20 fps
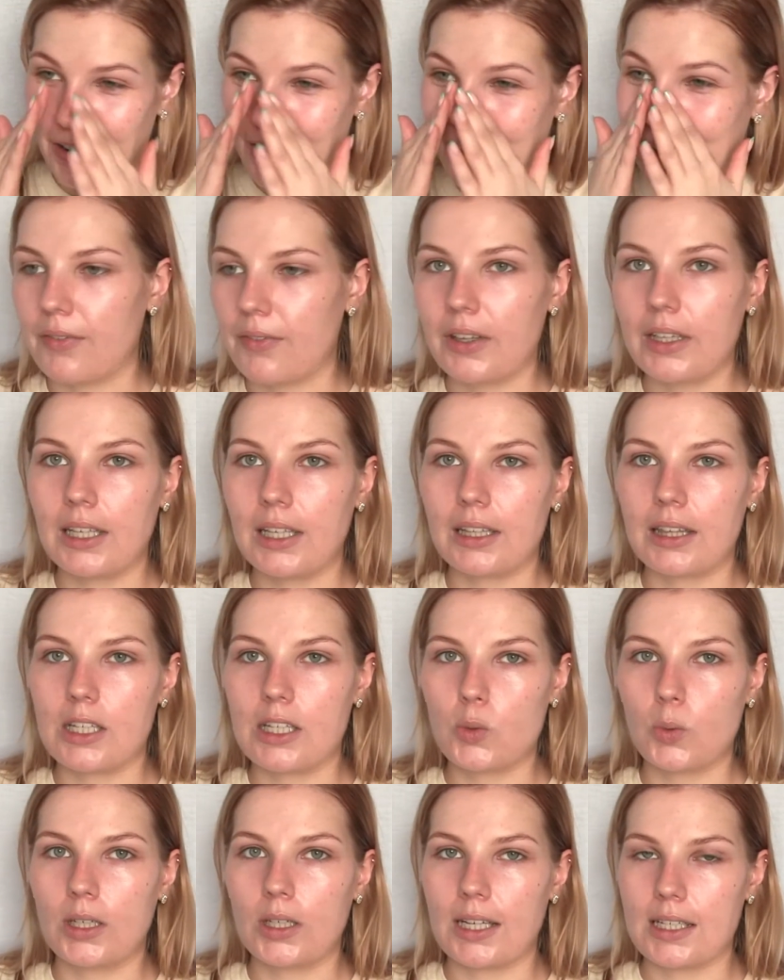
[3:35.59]
I feel like
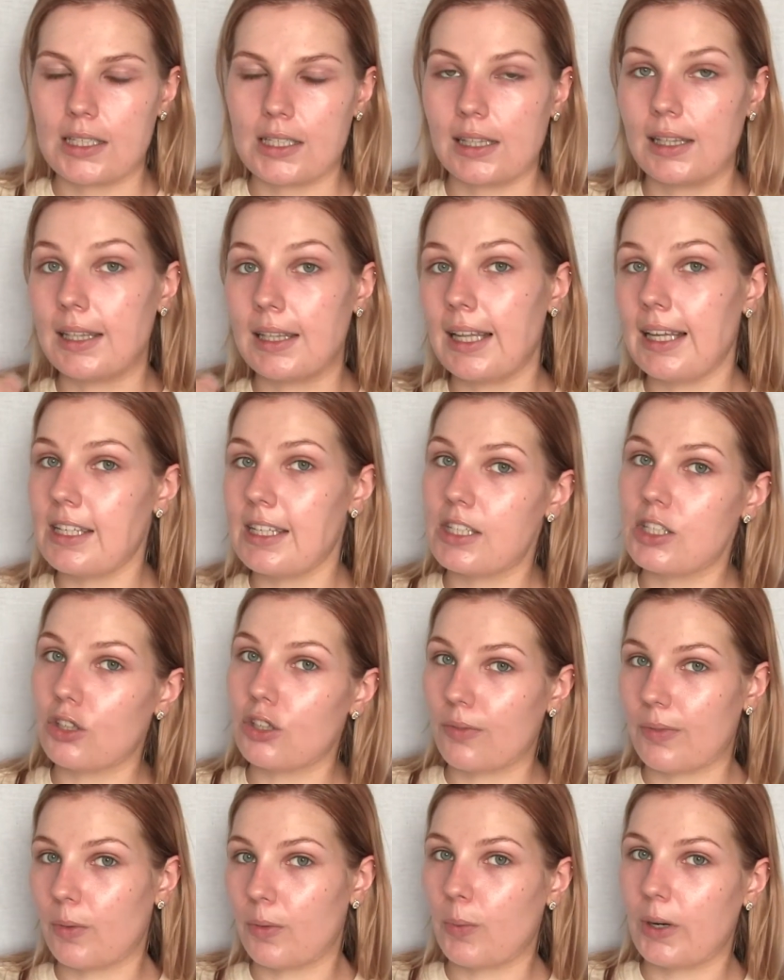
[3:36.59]
this one has less
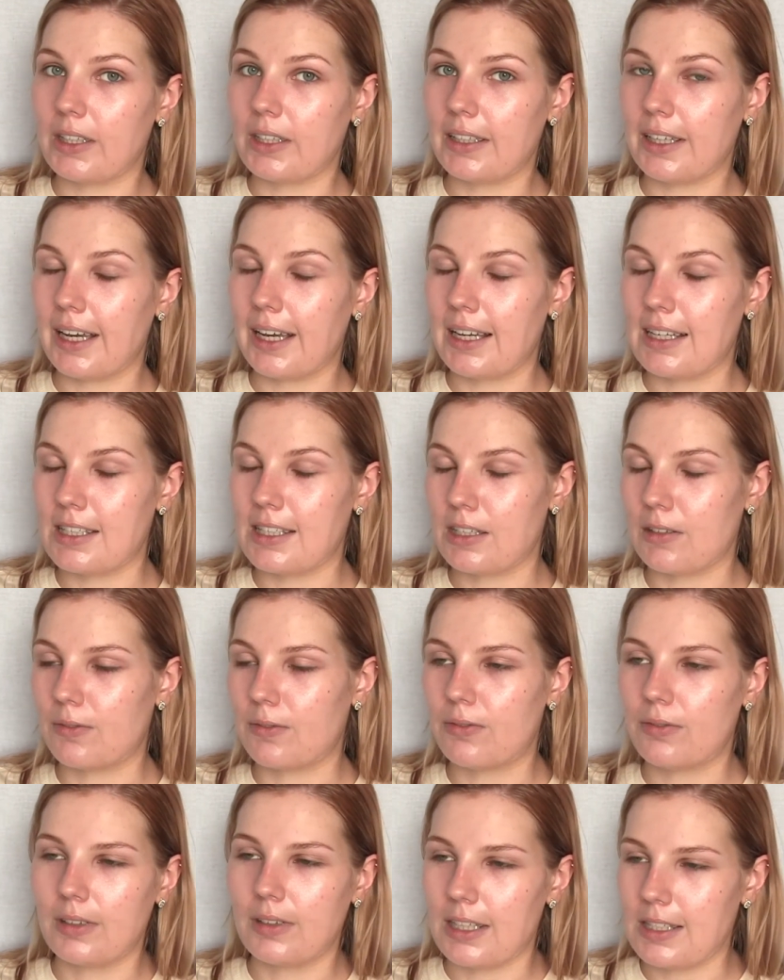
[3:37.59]
of a white cast,
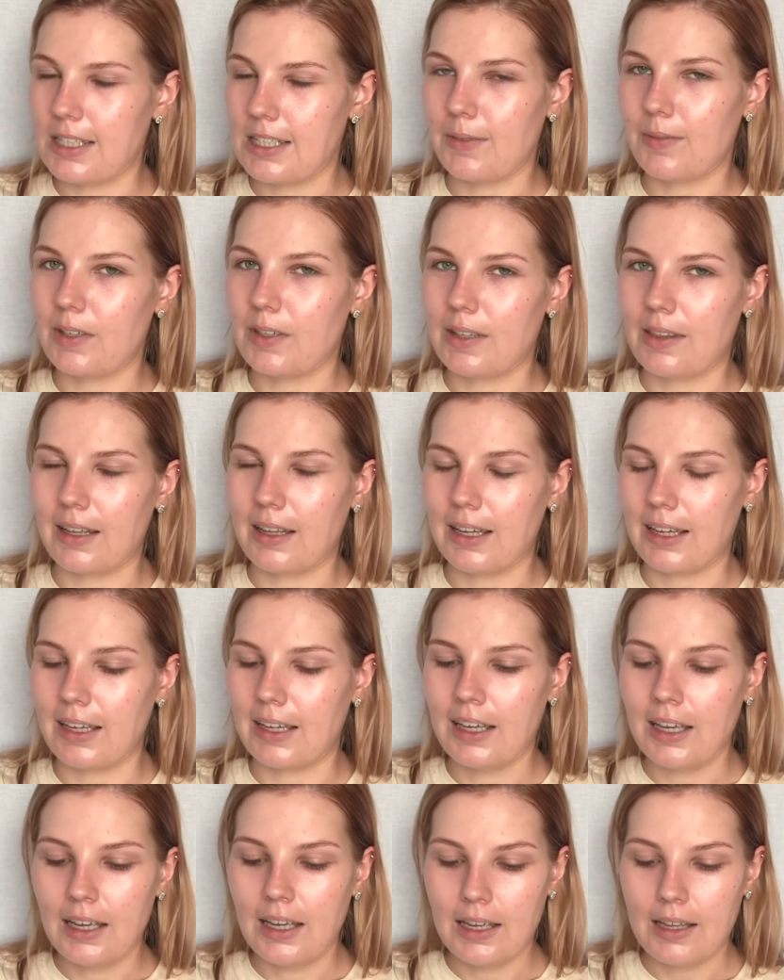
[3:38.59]
if that's even a thing,
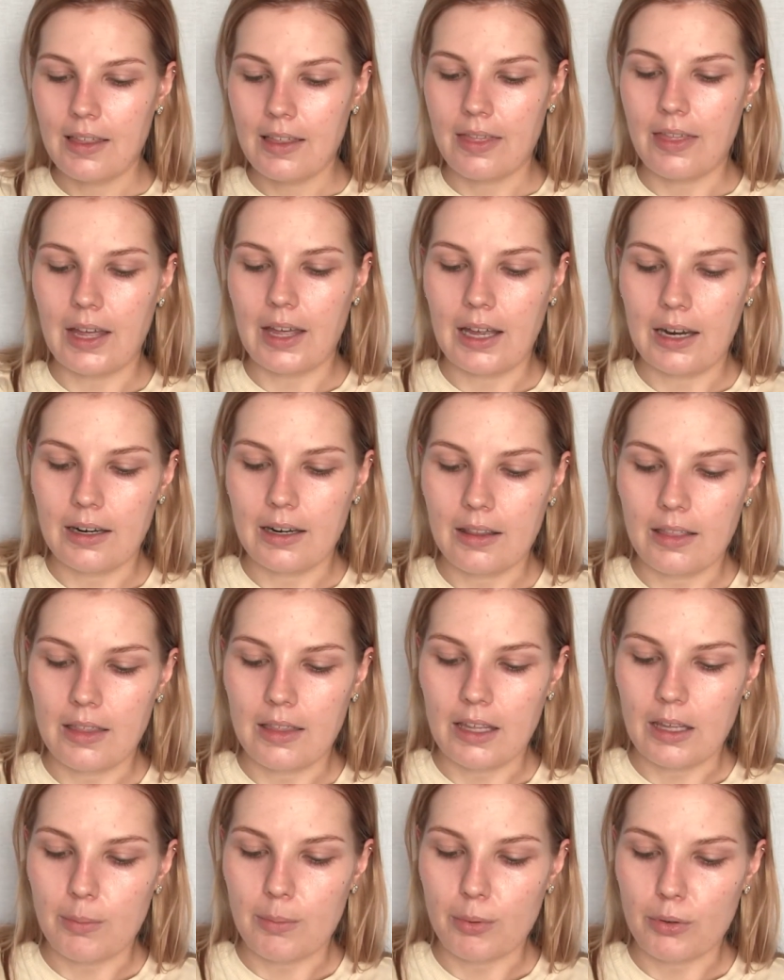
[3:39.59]
than
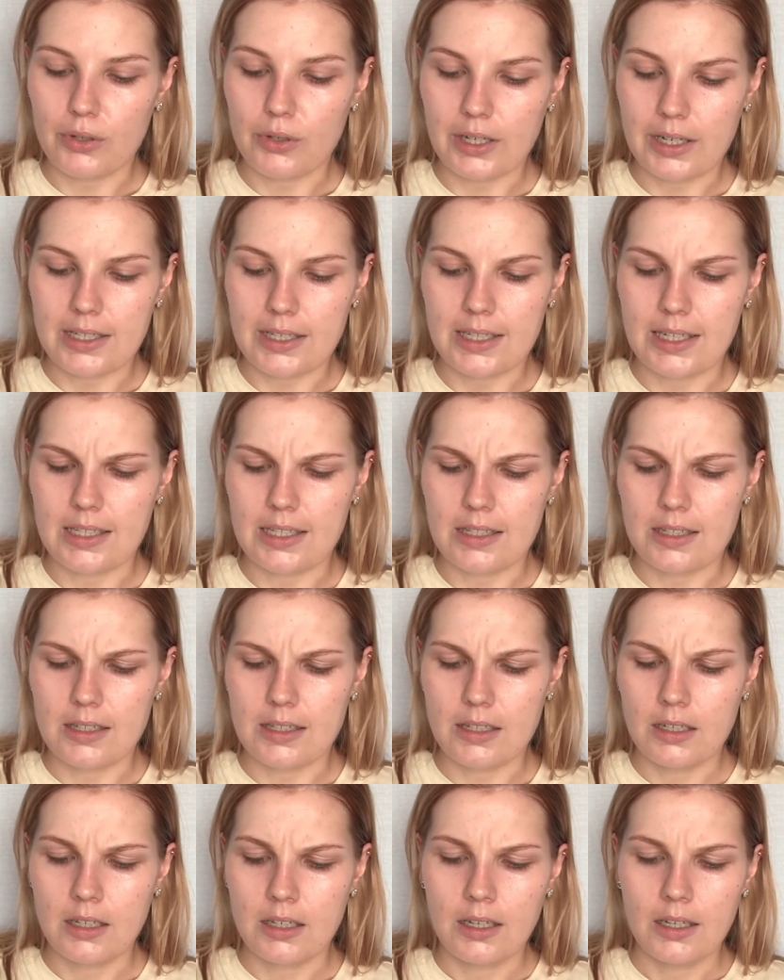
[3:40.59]
the Bondi
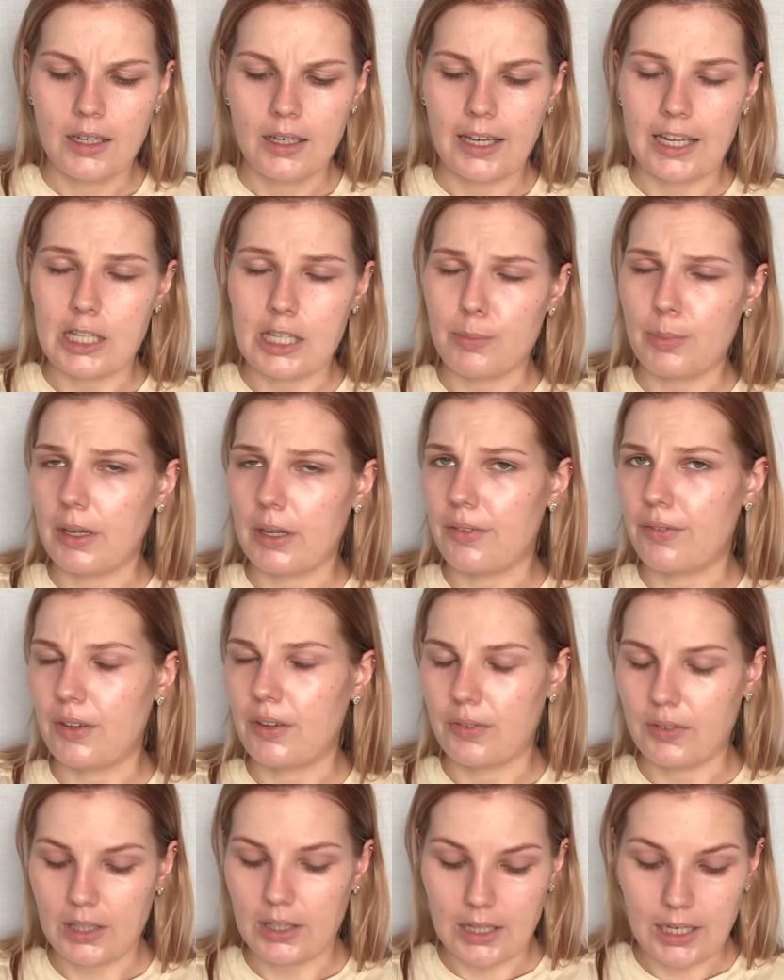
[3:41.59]
Sands SPF
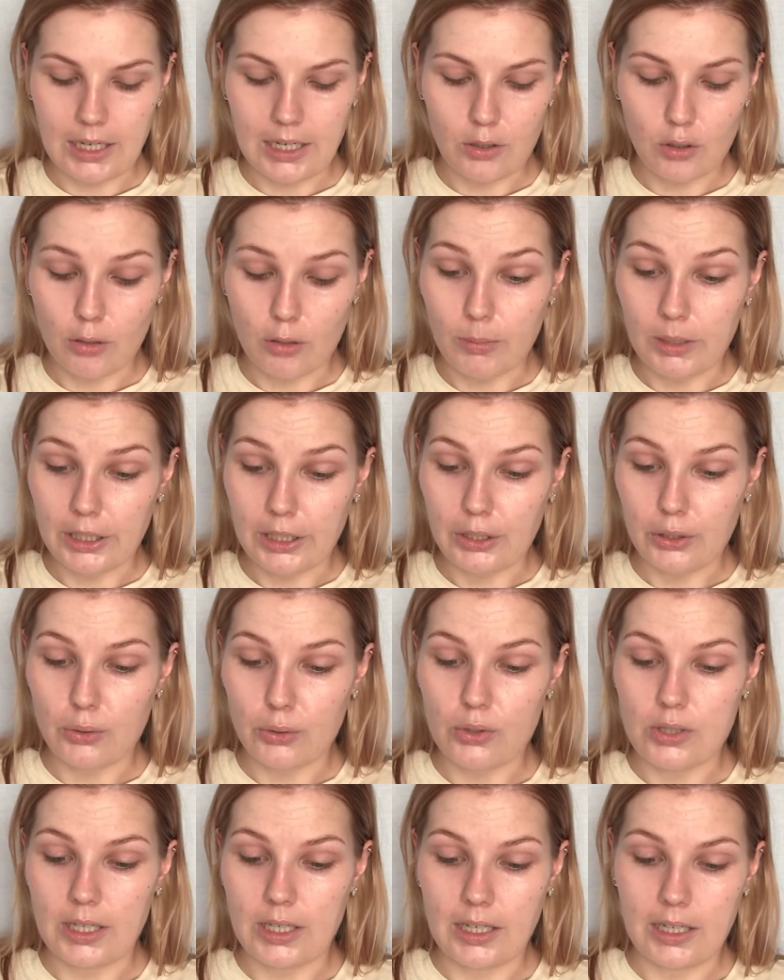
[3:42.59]
50 that I normally
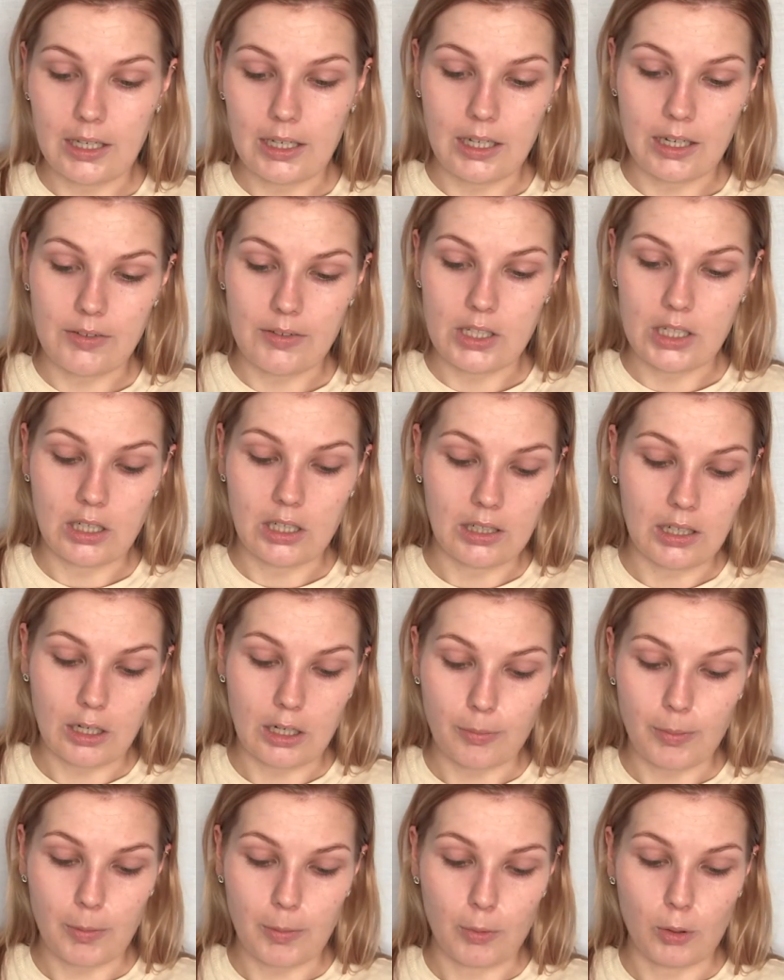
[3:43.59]
use. And I've seen a lot
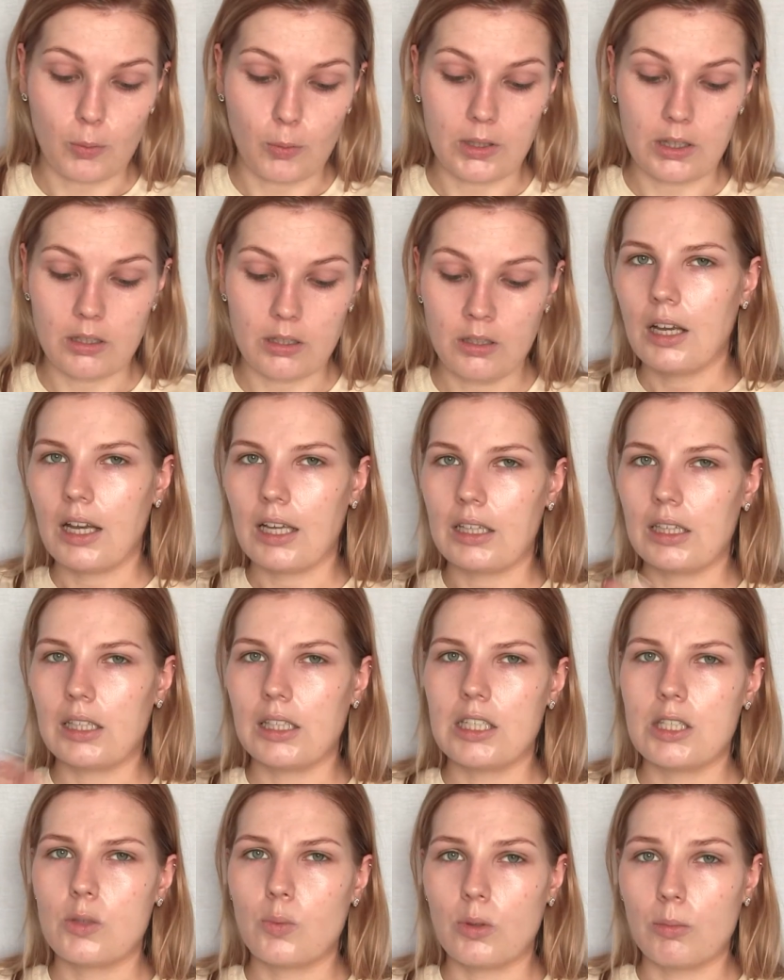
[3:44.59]
of people with, at
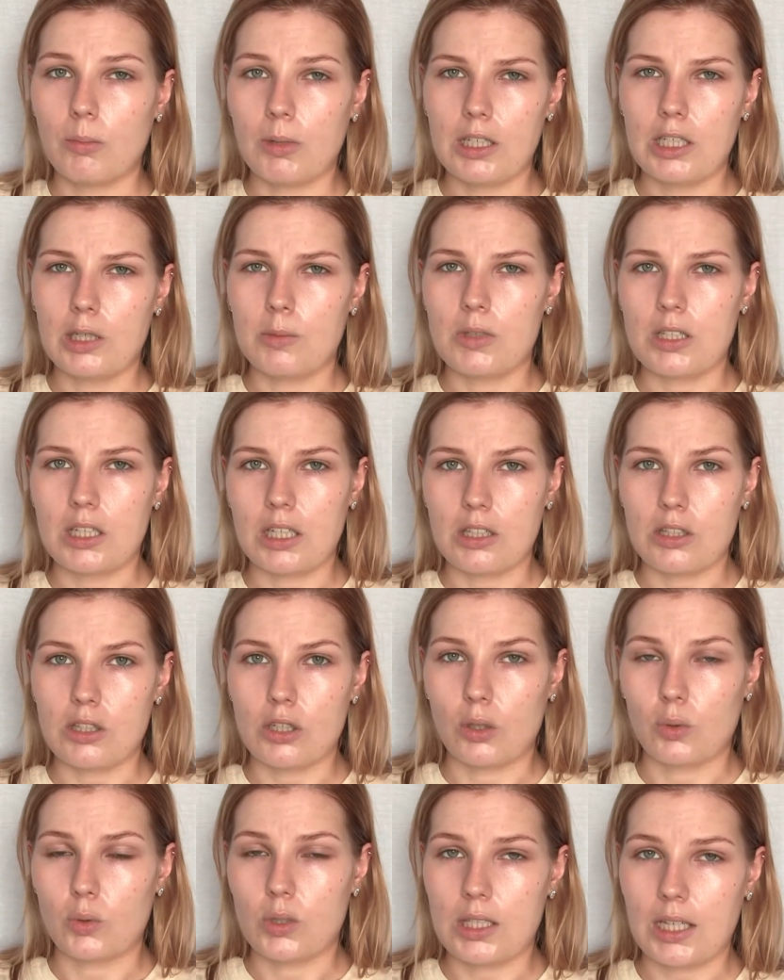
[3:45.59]
least with medium skin
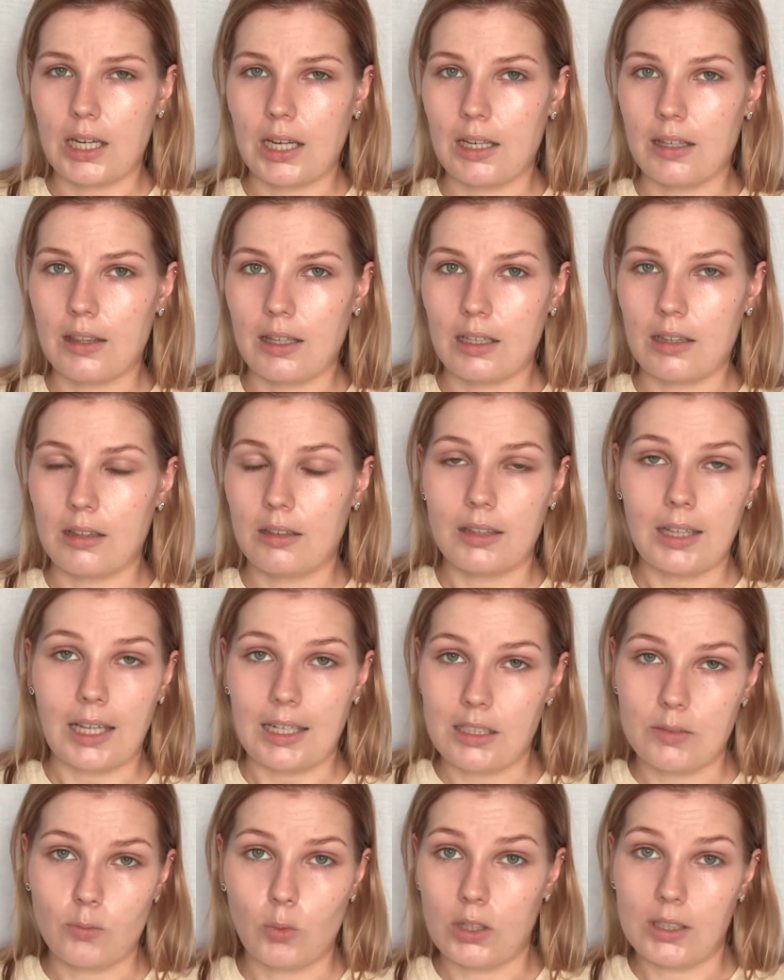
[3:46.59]
tone, saying that
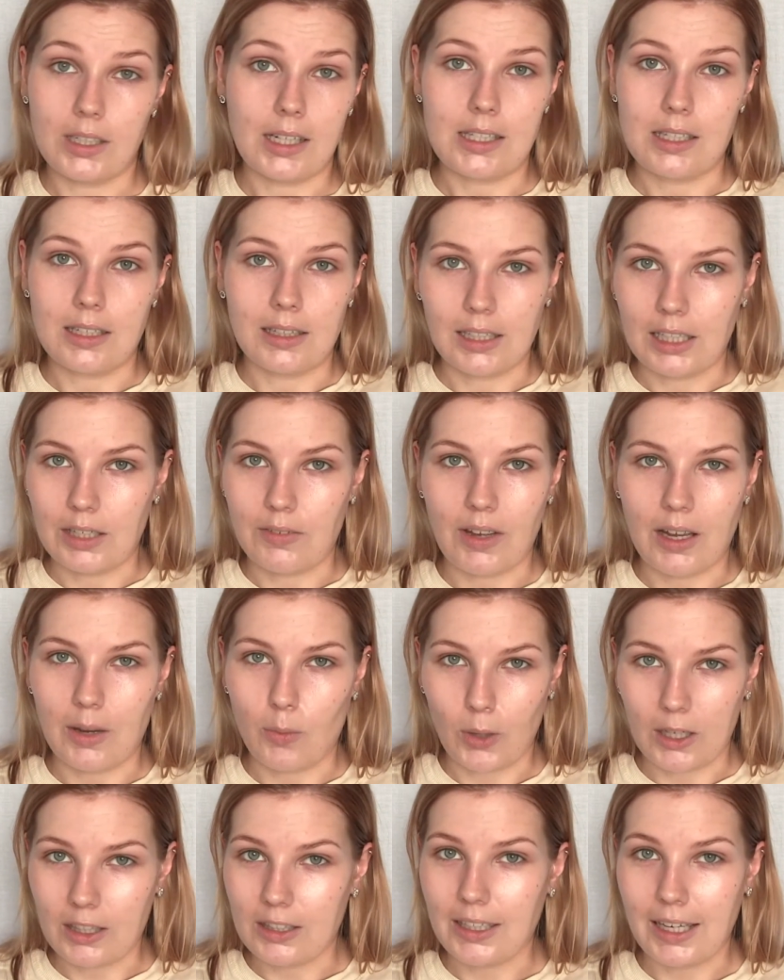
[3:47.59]
that one doesn't leave a
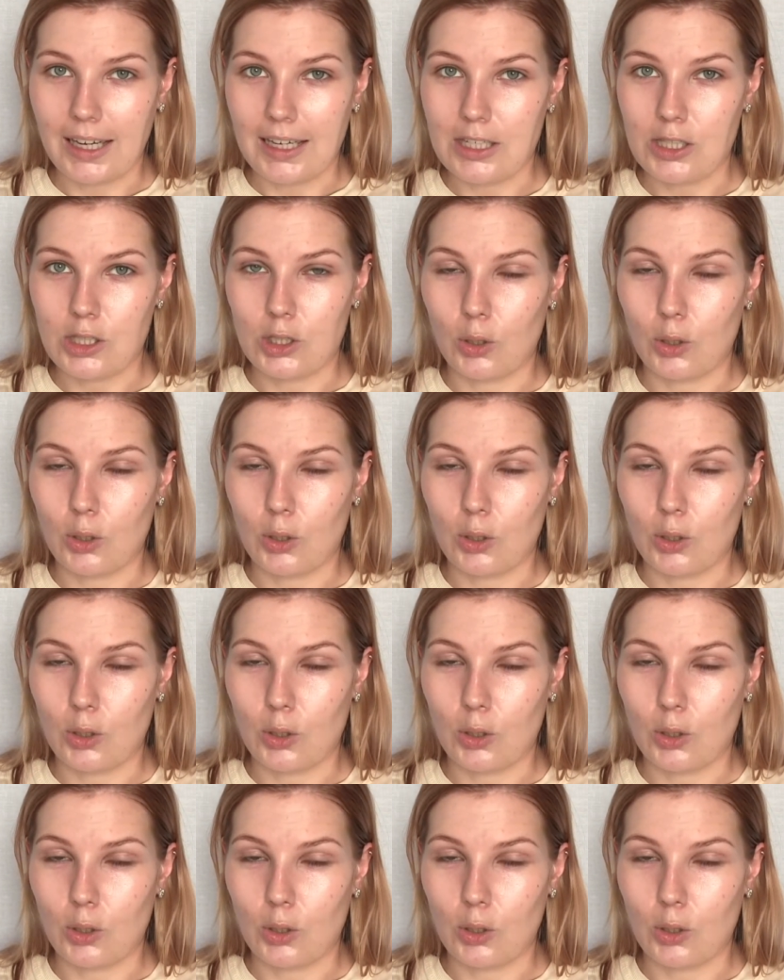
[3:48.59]
white cast.